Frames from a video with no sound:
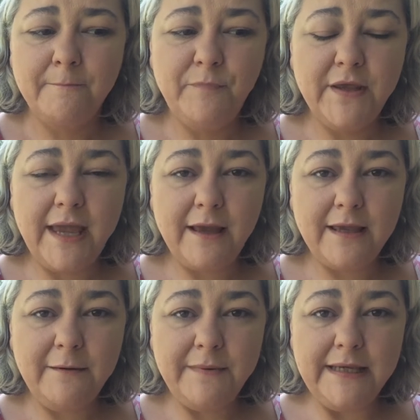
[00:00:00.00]
you can't
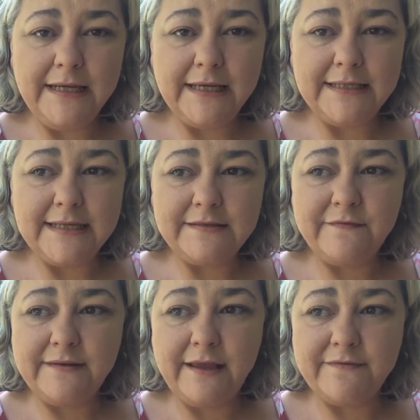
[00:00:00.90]
keep eating at
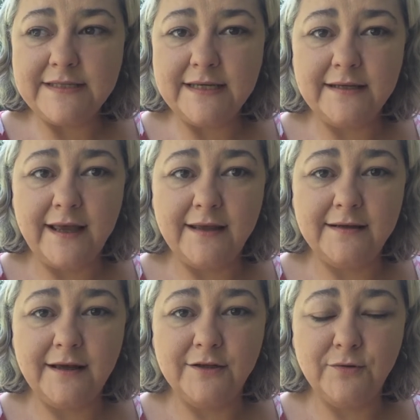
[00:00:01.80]
a deficit
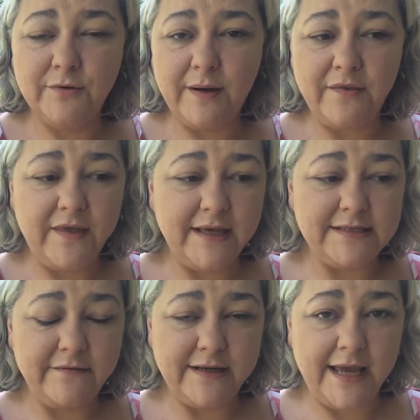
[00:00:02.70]
and doing the right
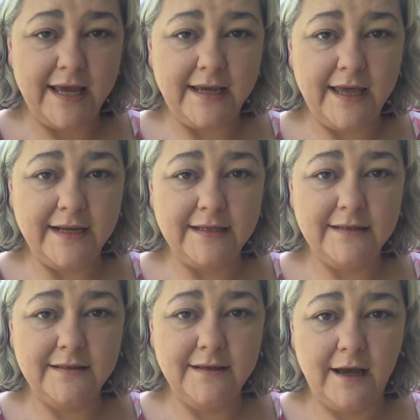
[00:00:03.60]
things every day and it
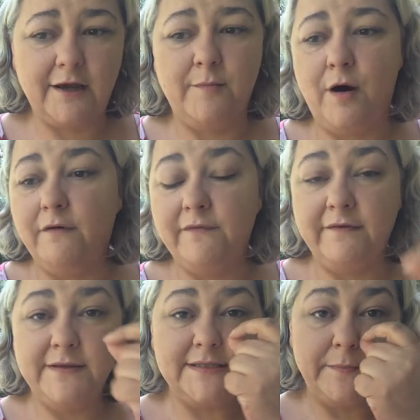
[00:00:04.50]
not come off.
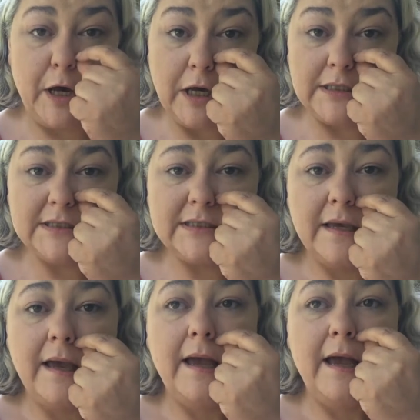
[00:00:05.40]
If it's a pause,
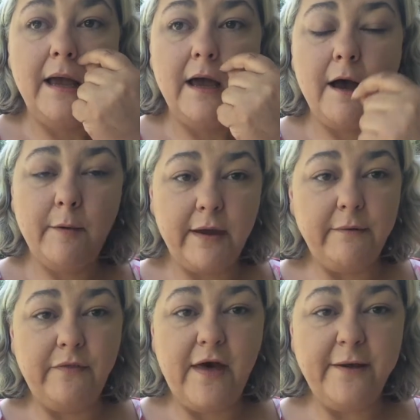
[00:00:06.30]
I'm okay
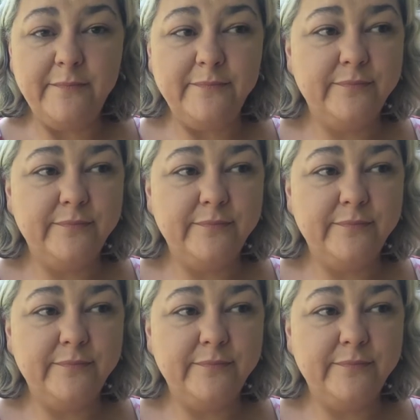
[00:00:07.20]
with that.